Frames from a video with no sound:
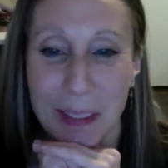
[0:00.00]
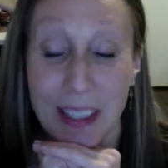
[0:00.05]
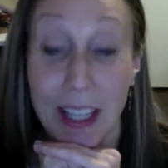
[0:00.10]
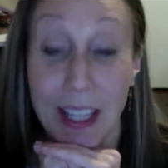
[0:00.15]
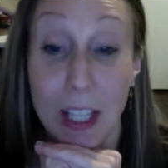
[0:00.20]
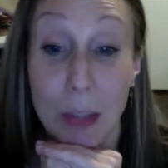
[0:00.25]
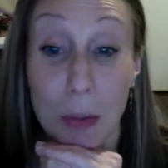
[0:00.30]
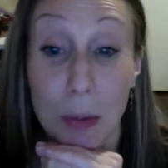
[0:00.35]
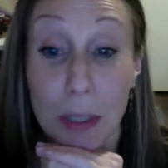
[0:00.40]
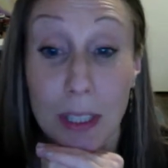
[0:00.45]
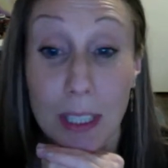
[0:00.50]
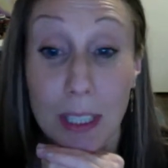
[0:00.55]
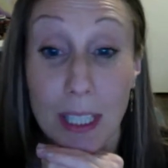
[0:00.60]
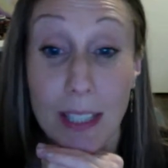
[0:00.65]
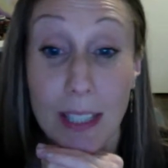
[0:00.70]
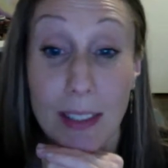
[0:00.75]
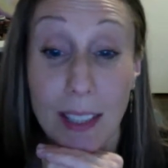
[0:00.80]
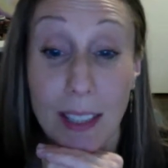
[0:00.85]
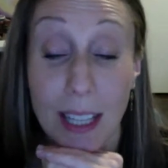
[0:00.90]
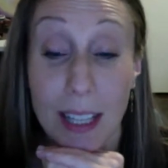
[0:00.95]
That's what
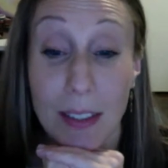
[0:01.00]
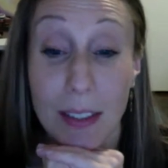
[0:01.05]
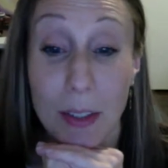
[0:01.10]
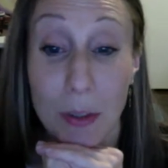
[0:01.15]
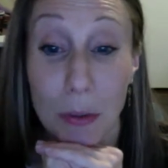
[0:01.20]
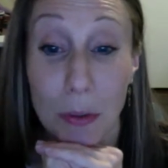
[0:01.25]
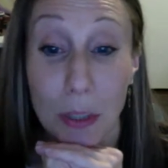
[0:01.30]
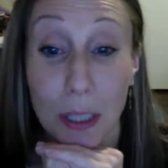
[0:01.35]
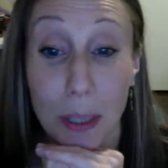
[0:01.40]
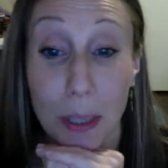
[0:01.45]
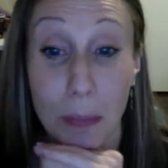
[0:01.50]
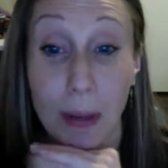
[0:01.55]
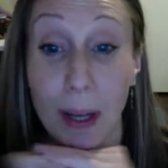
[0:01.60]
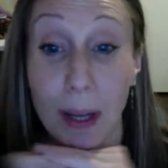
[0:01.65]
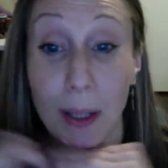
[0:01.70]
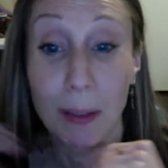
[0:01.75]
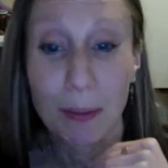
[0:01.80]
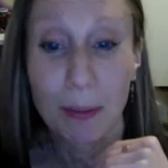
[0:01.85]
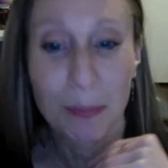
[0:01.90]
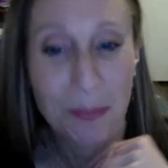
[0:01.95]
today's class is really
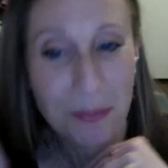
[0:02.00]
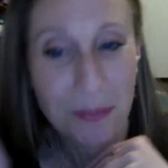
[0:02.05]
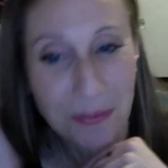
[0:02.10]
about.